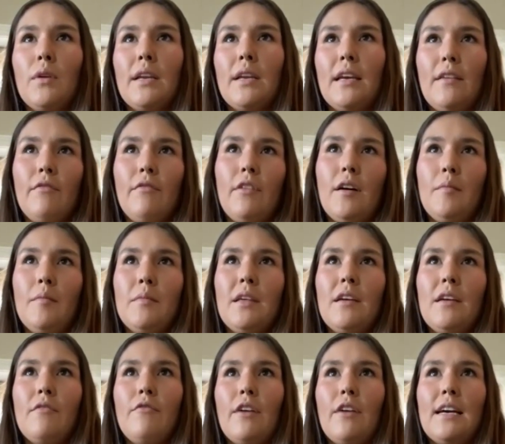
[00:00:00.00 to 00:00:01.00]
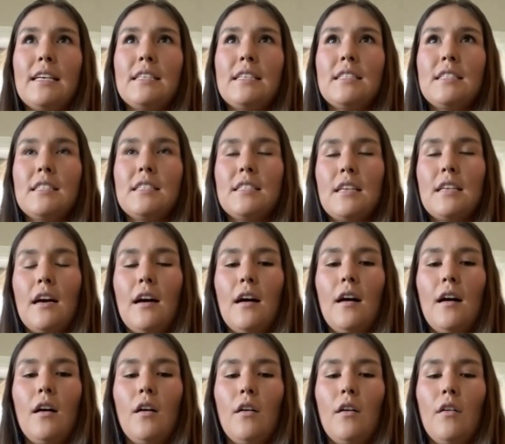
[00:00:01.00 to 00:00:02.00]
would give them the advice
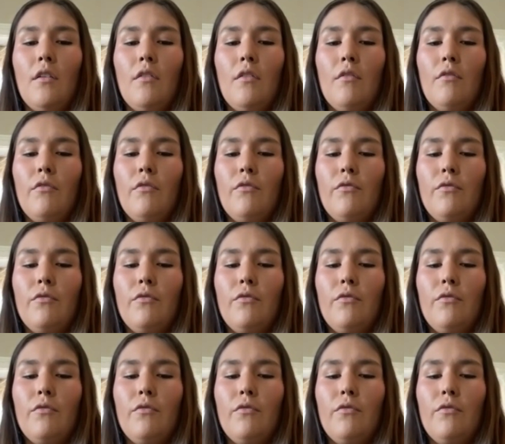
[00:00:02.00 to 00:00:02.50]
of